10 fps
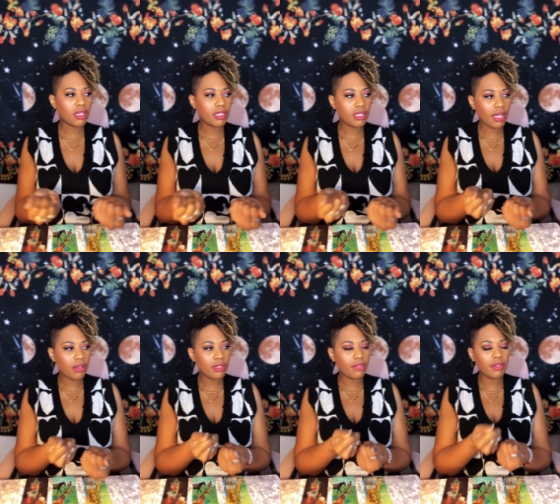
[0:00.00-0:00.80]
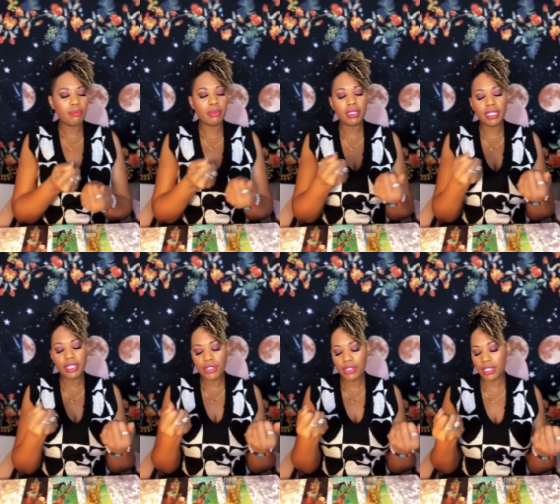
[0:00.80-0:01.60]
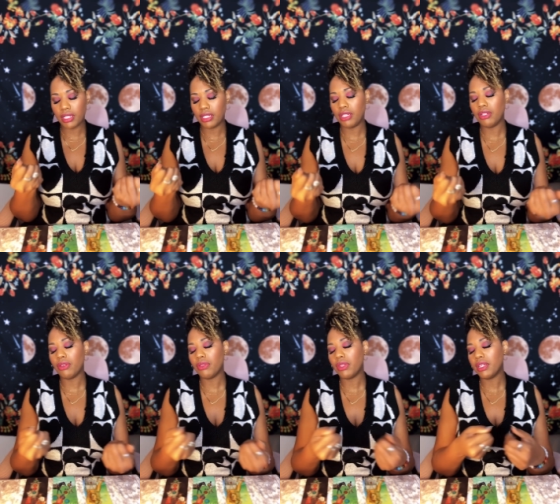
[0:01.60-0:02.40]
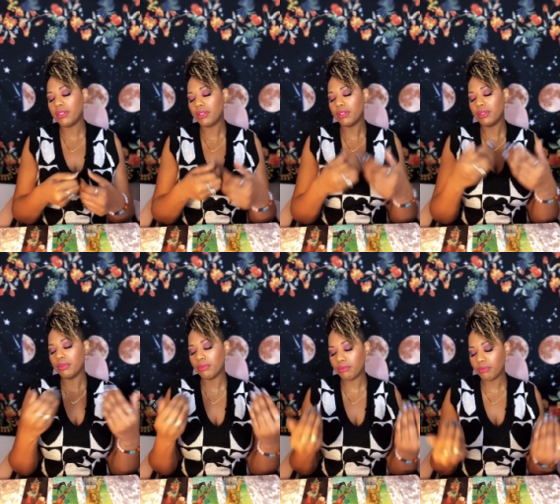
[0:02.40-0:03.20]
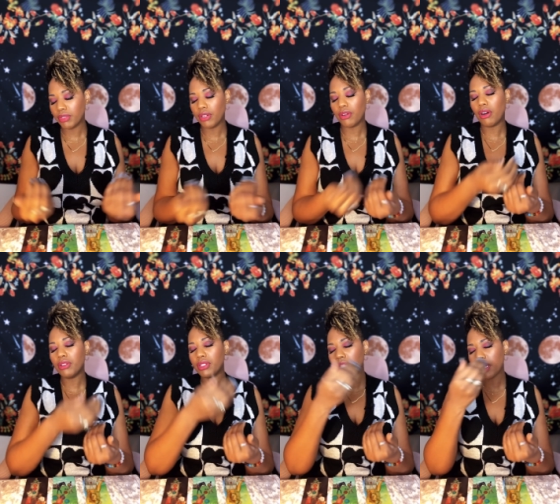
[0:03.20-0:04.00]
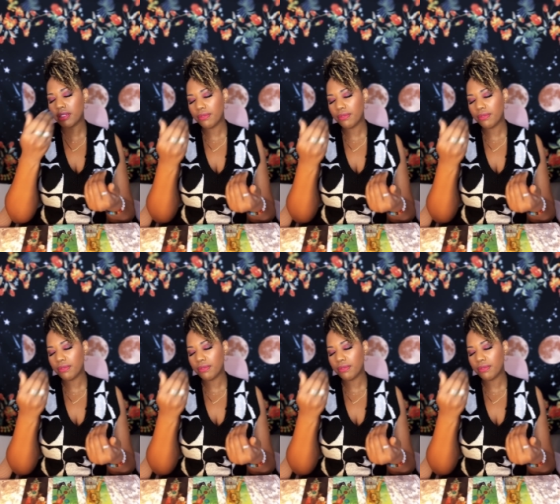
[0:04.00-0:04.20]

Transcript: cycles of completion. You know, things are, you know, on to the next